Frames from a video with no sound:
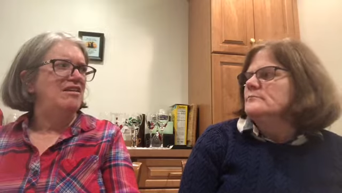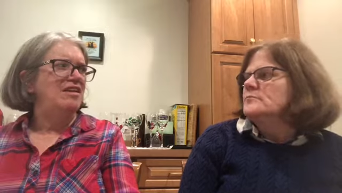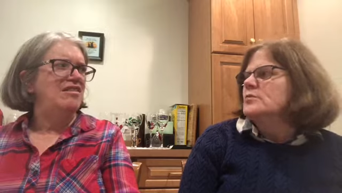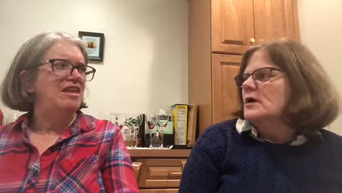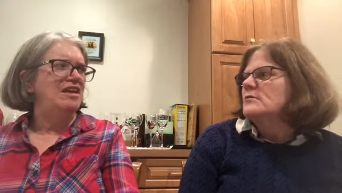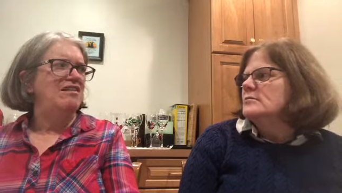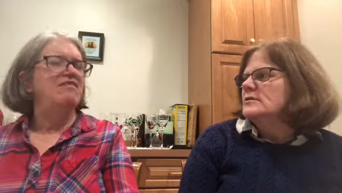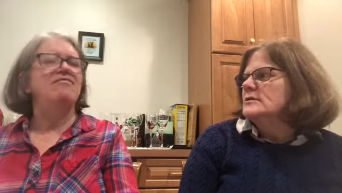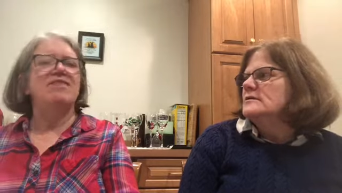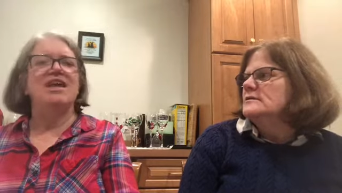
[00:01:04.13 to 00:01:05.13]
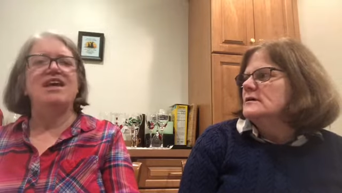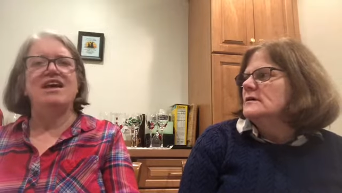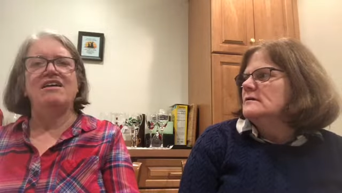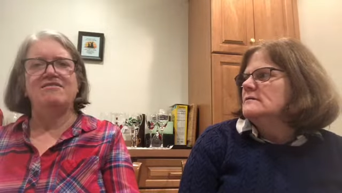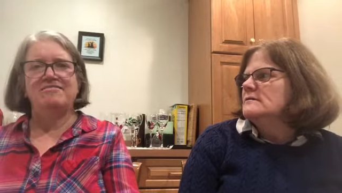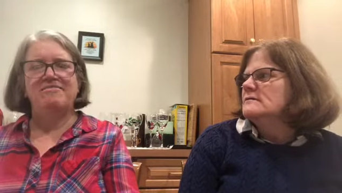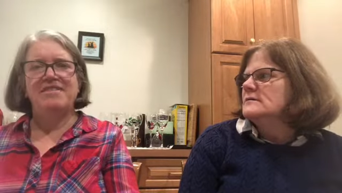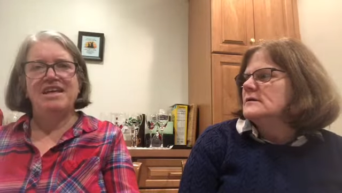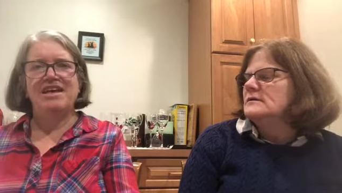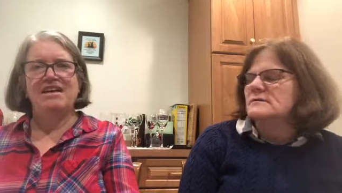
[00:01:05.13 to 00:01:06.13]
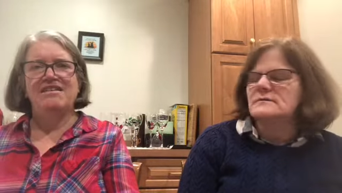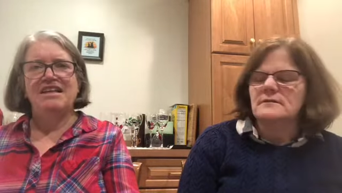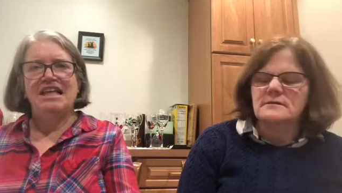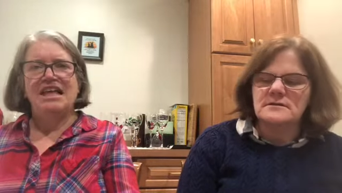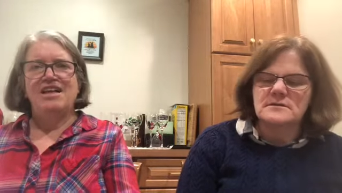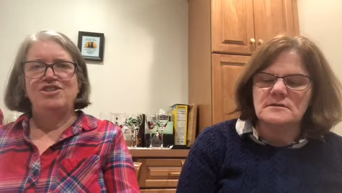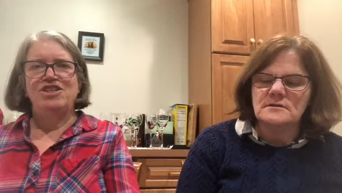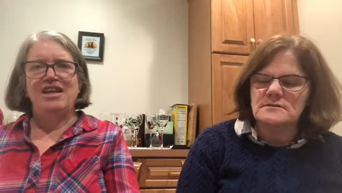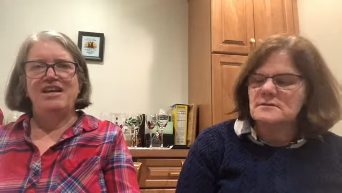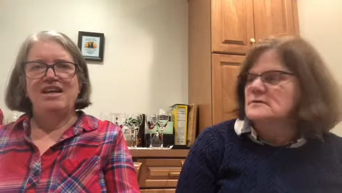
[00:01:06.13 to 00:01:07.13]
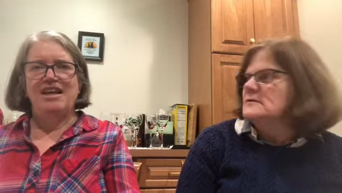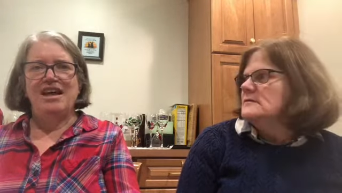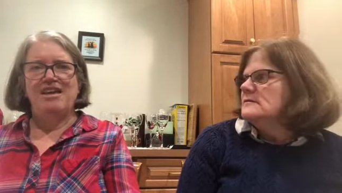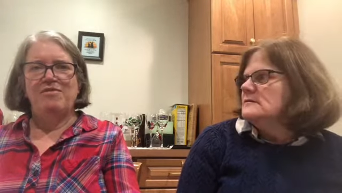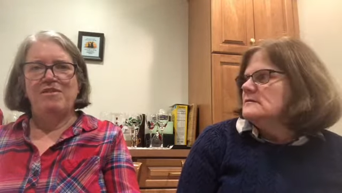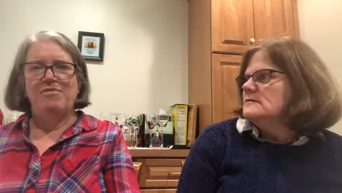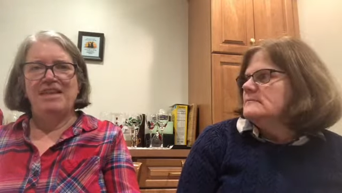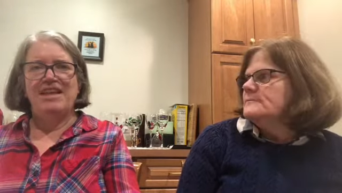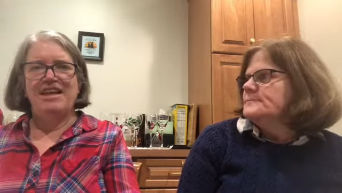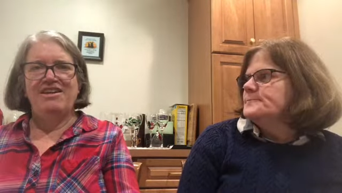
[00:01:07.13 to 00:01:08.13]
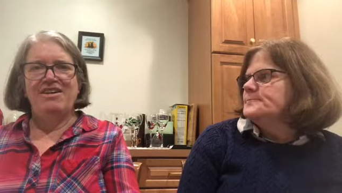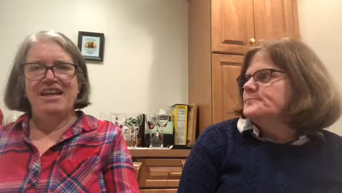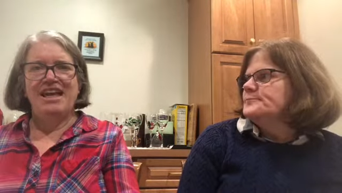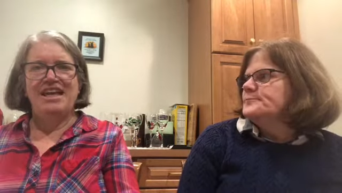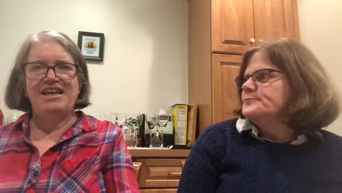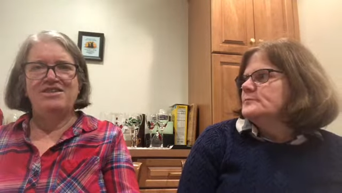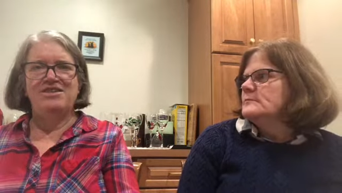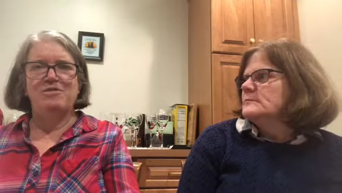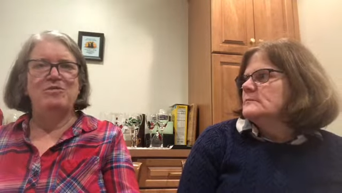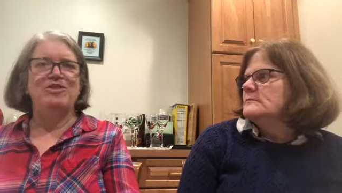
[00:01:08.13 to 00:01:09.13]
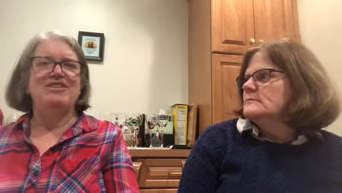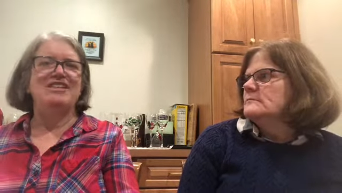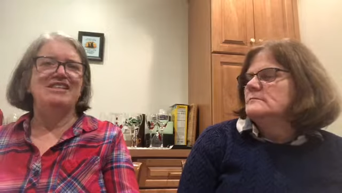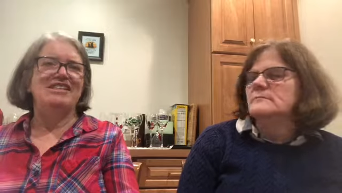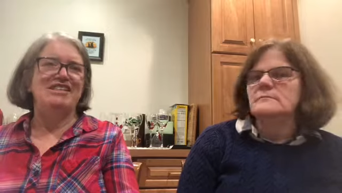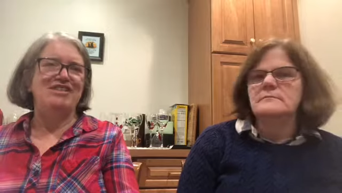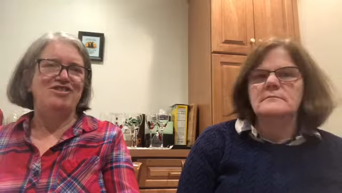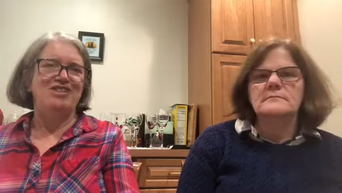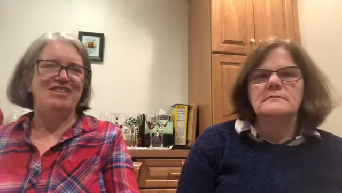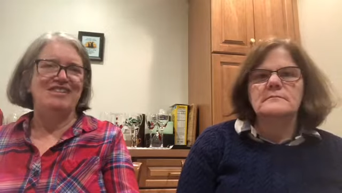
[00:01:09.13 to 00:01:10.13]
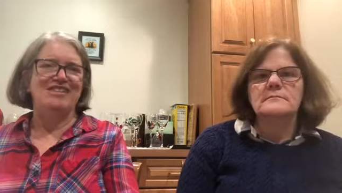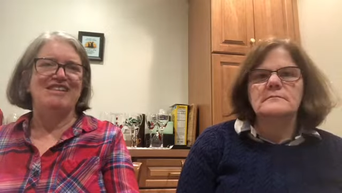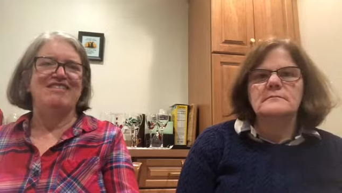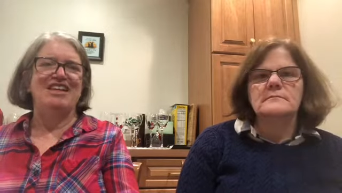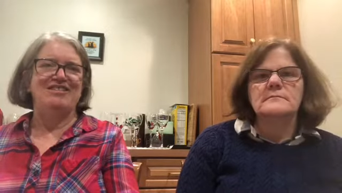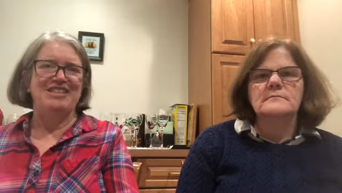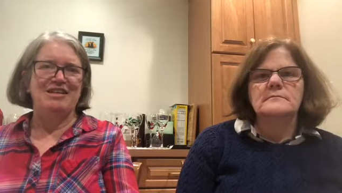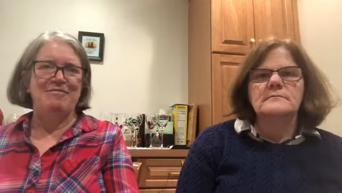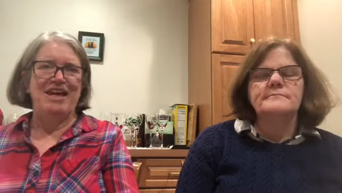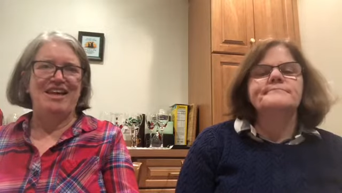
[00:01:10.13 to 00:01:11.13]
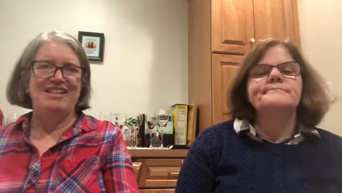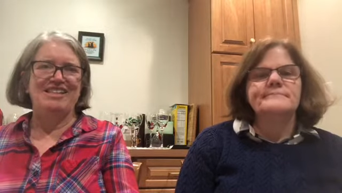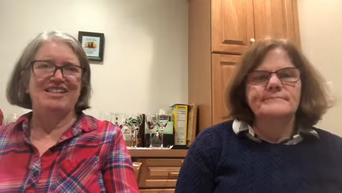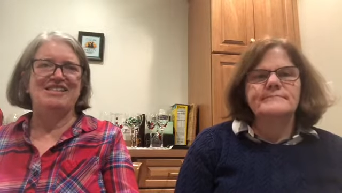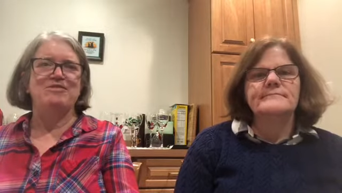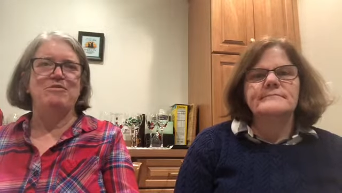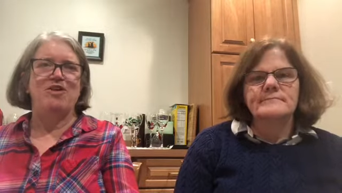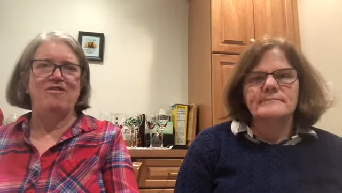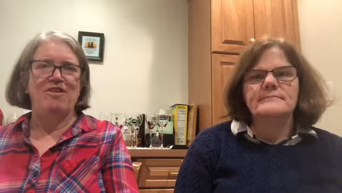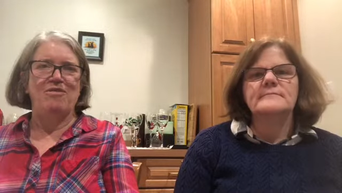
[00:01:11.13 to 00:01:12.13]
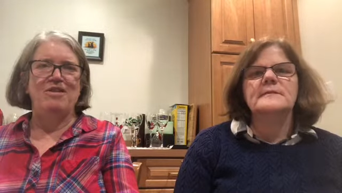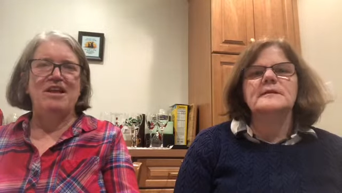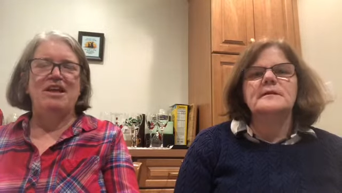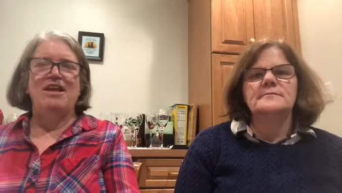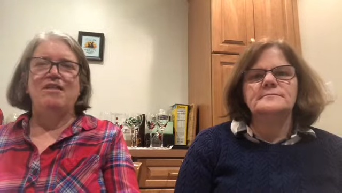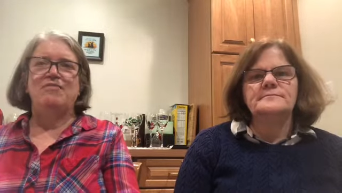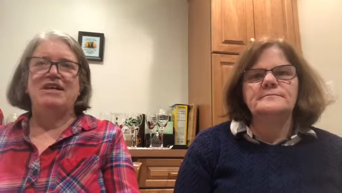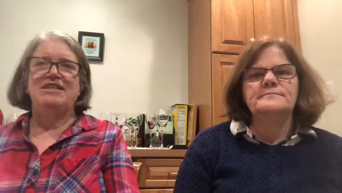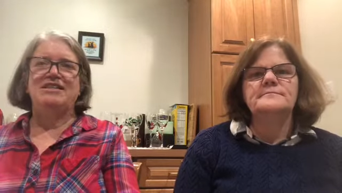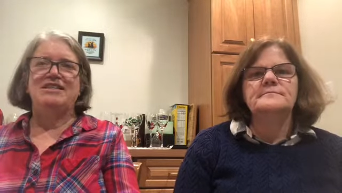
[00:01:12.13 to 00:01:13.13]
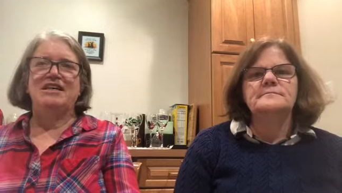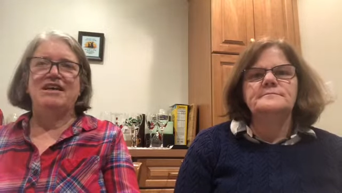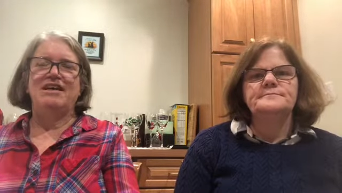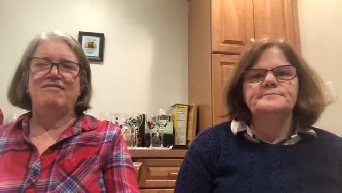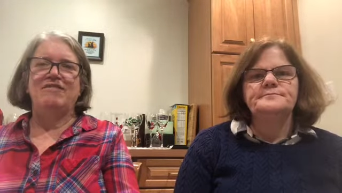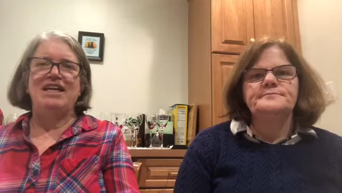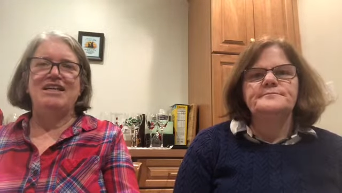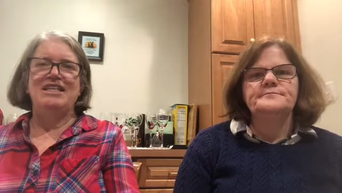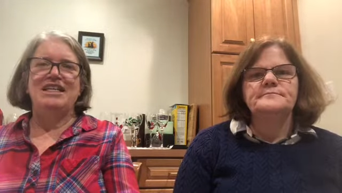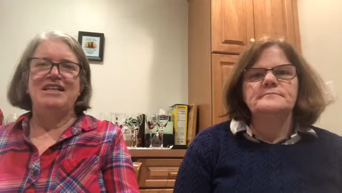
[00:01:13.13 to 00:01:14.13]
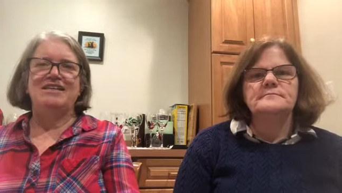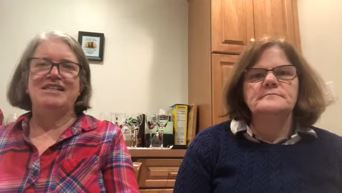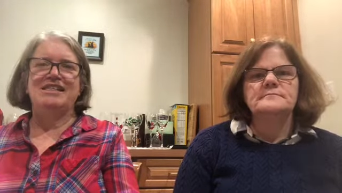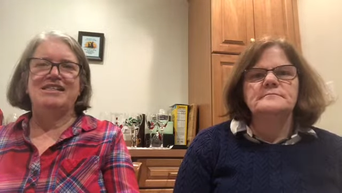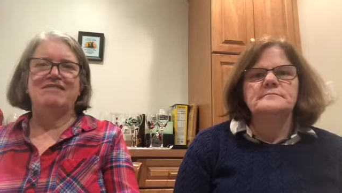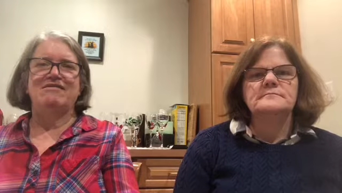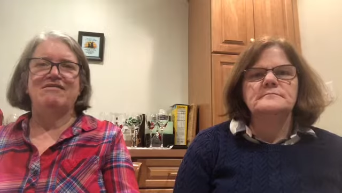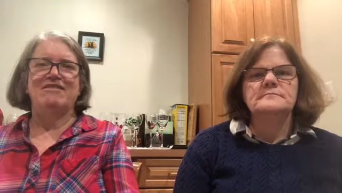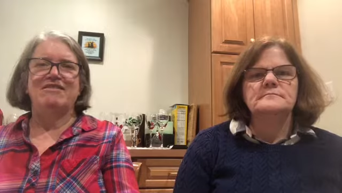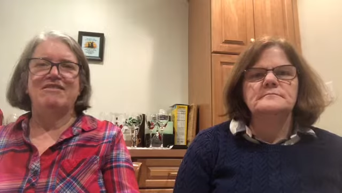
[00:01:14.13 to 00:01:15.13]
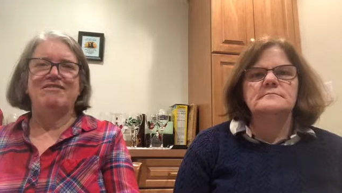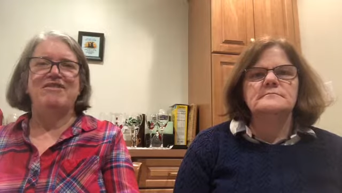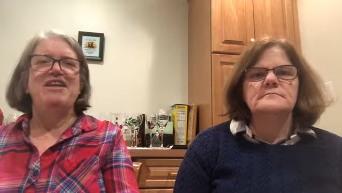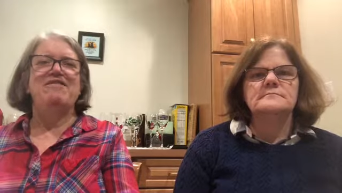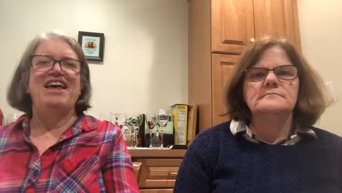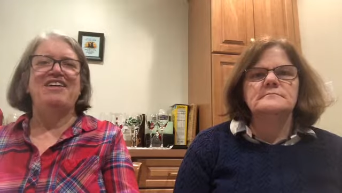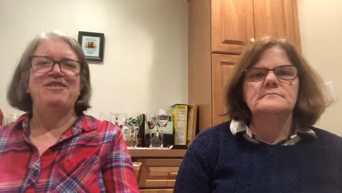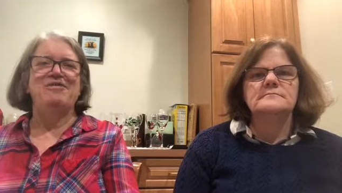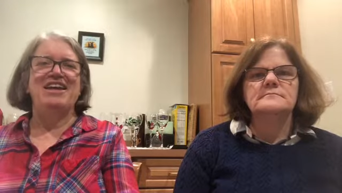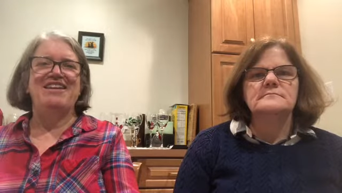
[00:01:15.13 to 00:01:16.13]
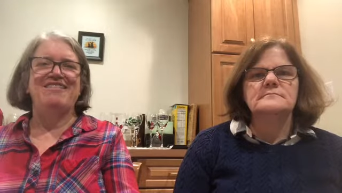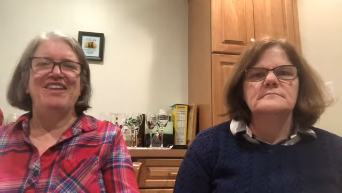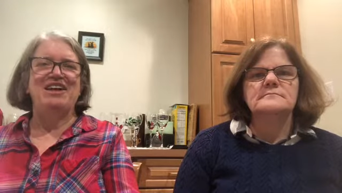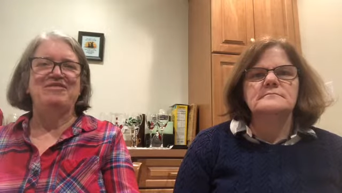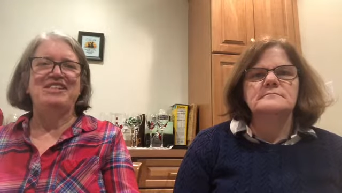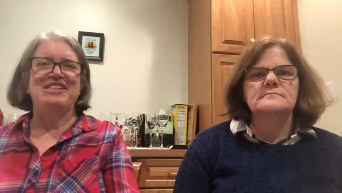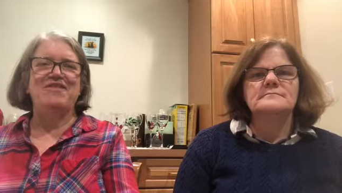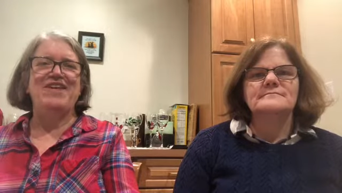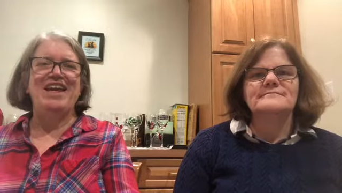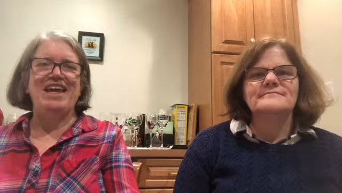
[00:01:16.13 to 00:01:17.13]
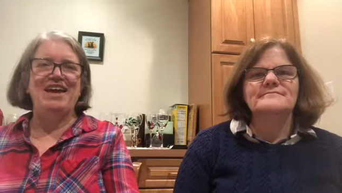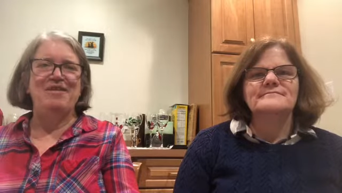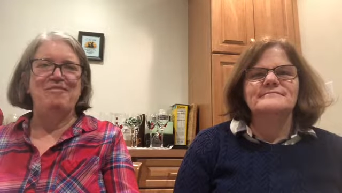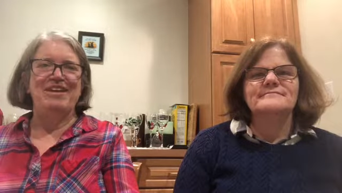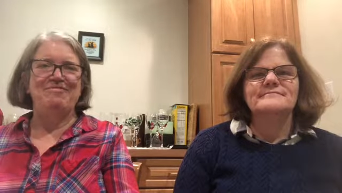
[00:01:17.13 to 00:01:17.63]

Speaker 1: Do you probably, think? Yeah. Yeah. yeah. So. Jane and I were planning on heading to the World in Stitches in Littleton, Mass tomorrow. Yeah. But uh, Randy is going to reevaluate around 7 a.m.